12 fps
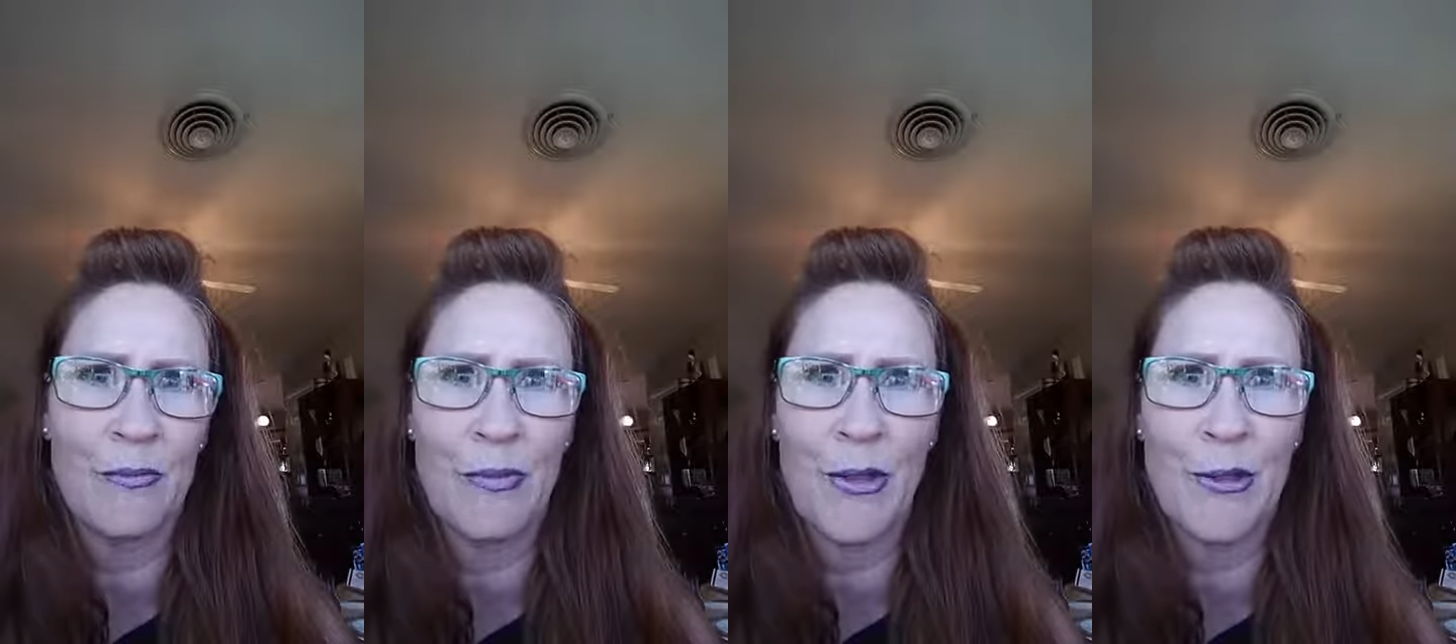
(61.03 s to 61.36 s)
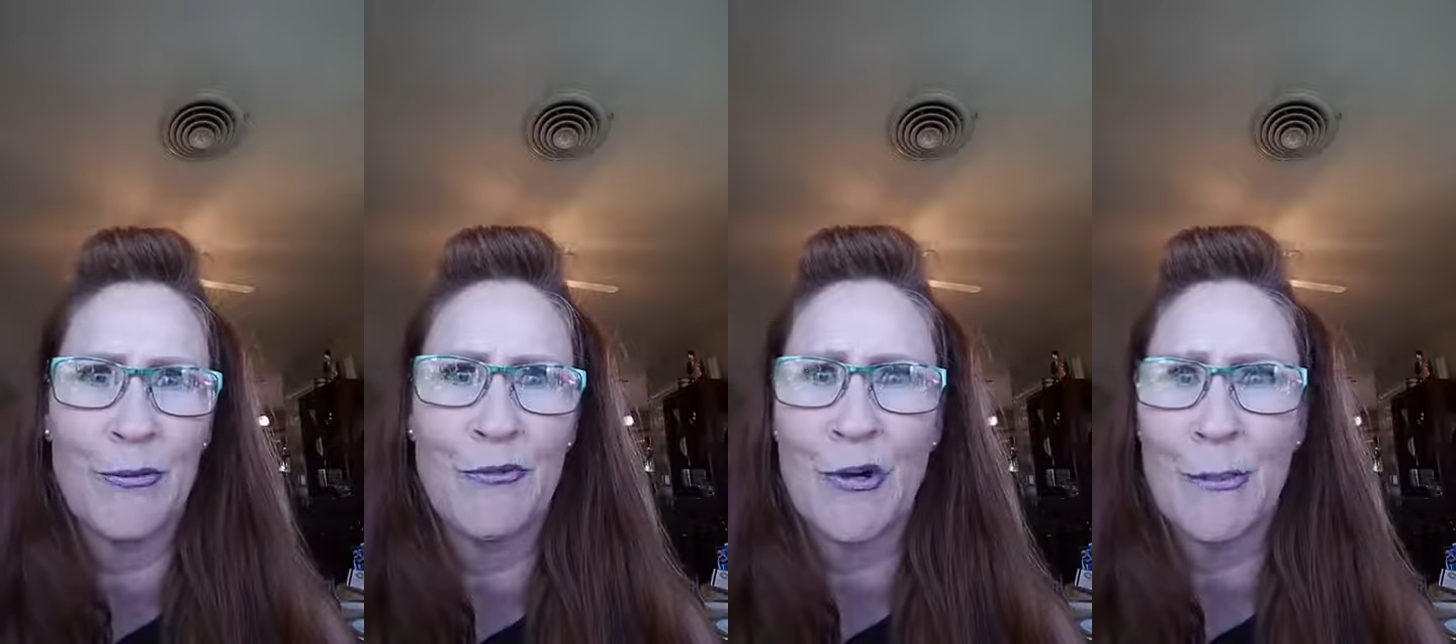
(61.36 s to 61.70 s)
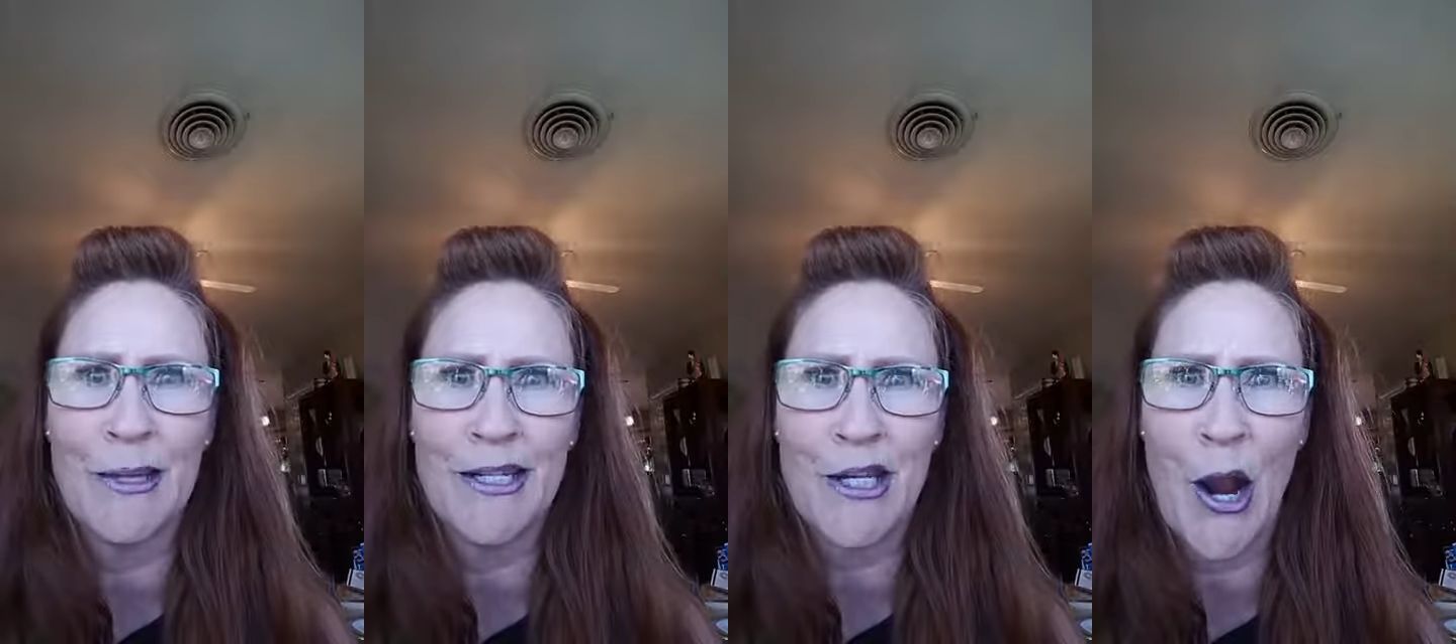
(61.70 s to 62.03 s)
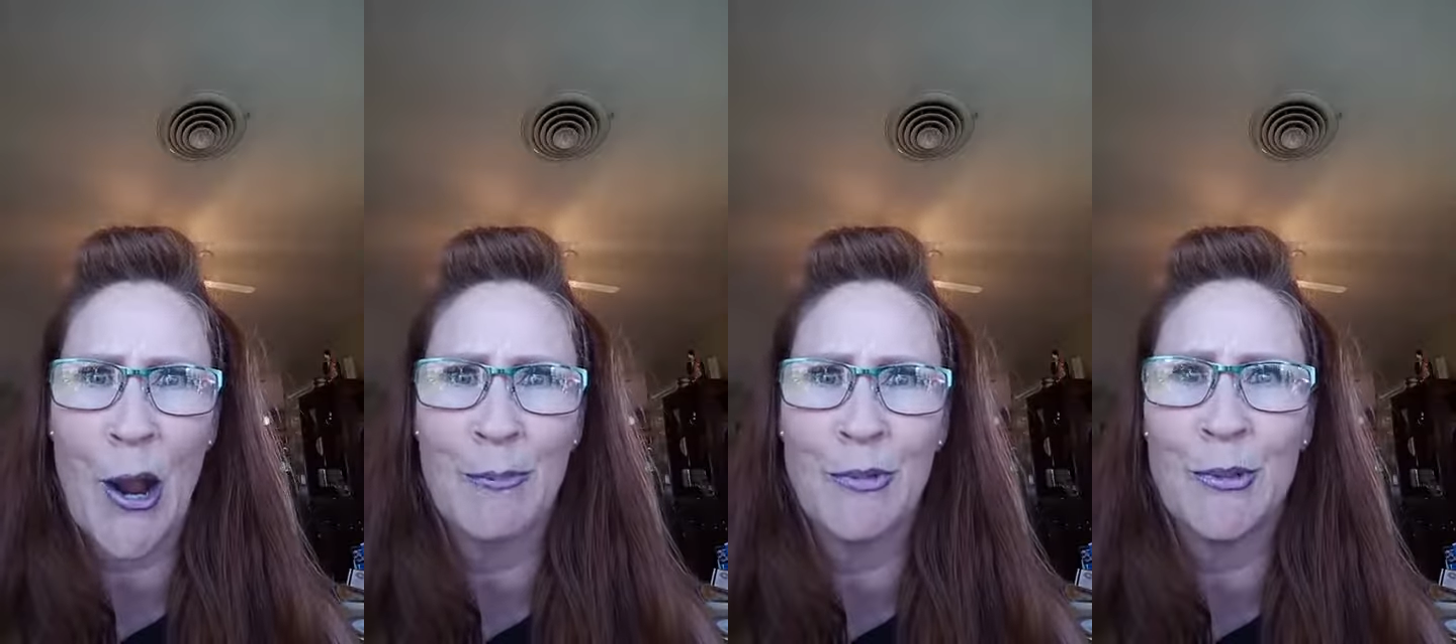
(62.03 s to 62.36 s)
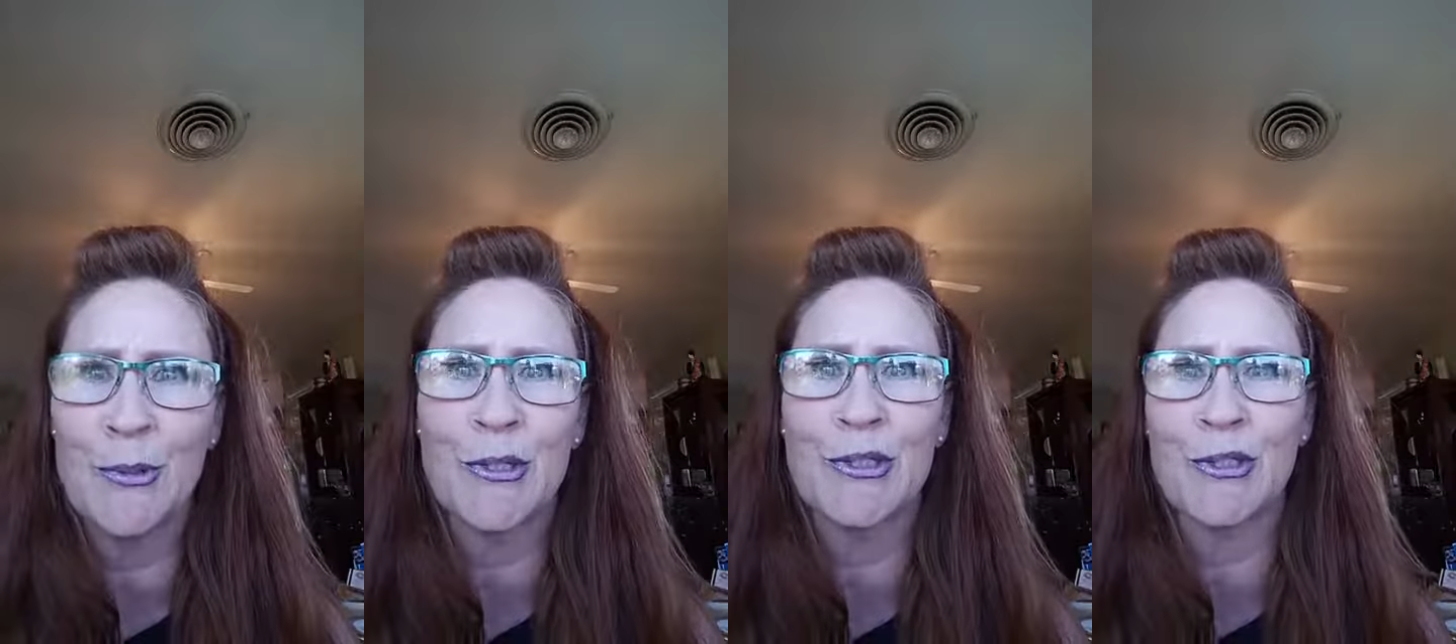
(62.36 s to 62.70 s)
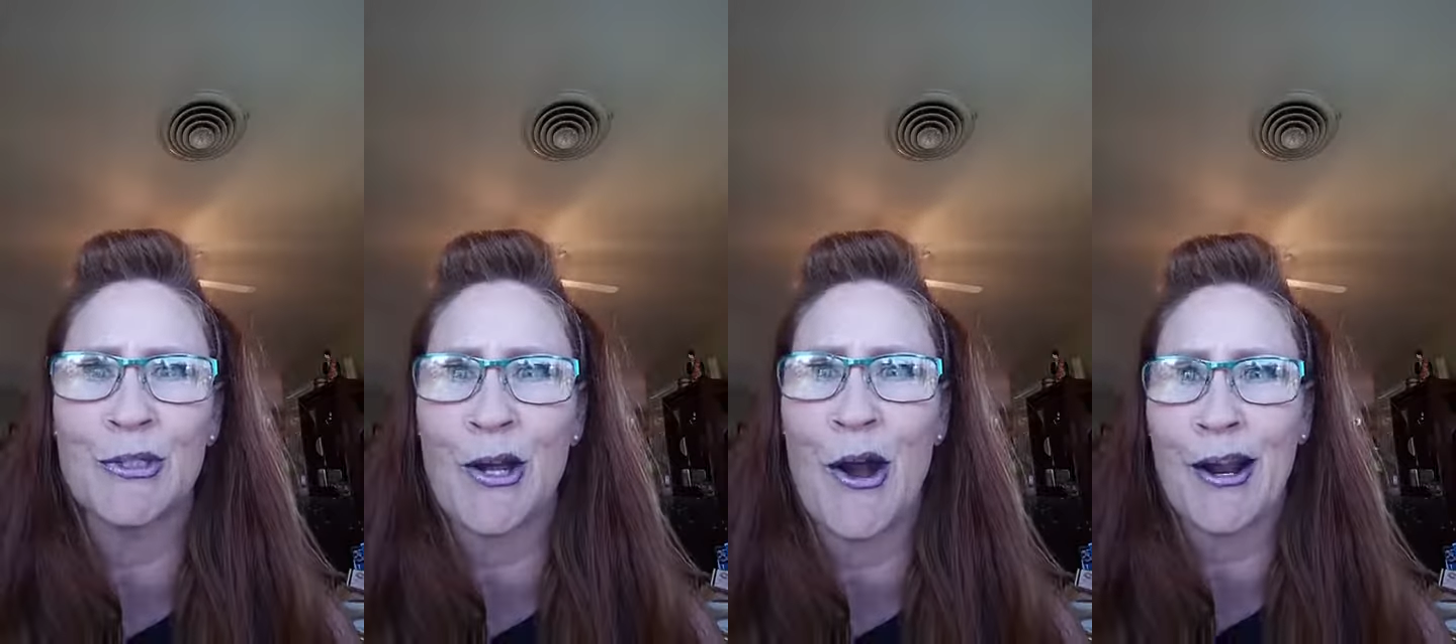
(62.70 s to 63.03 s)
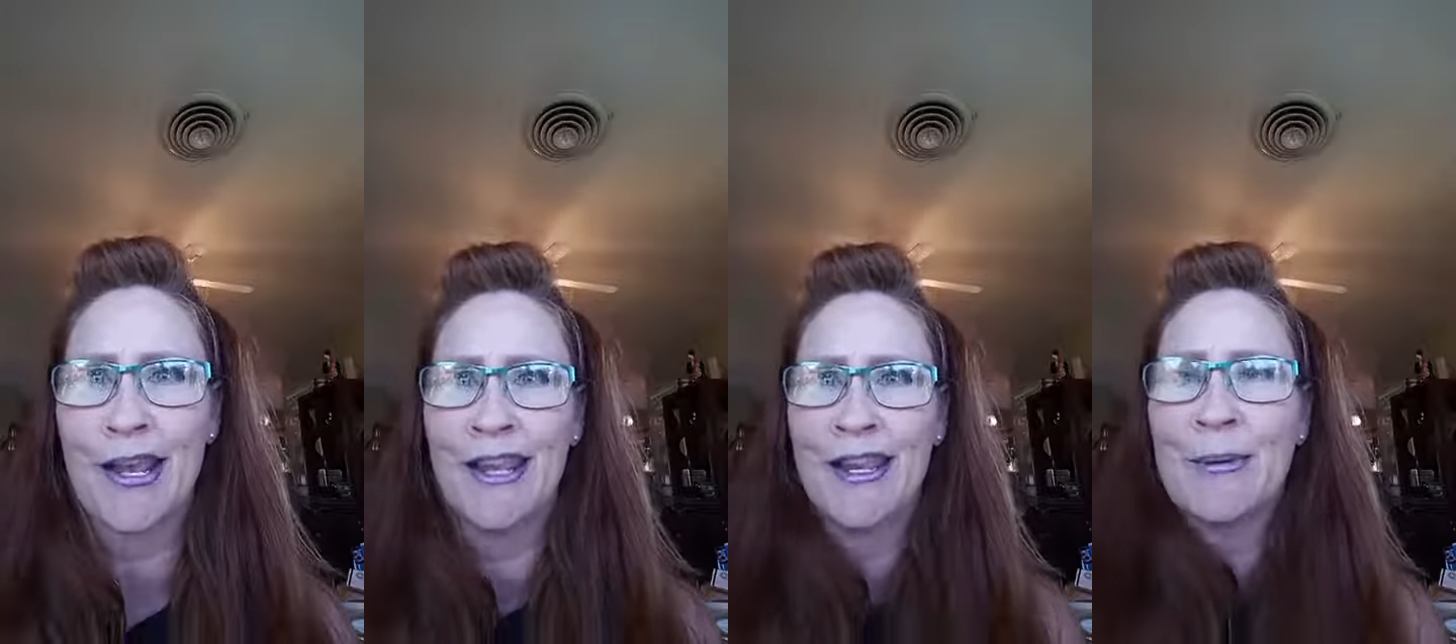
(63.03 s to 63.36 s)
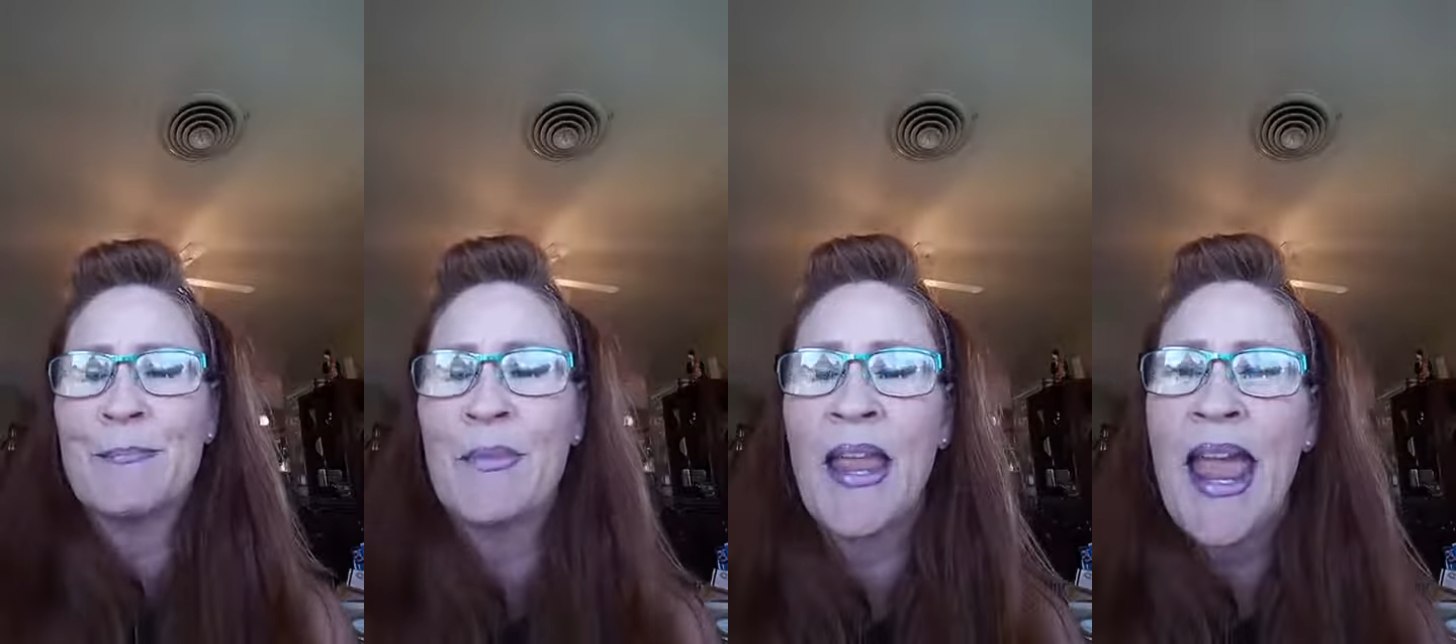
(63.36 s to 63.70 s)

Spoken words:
the verbiage I'm used to talking.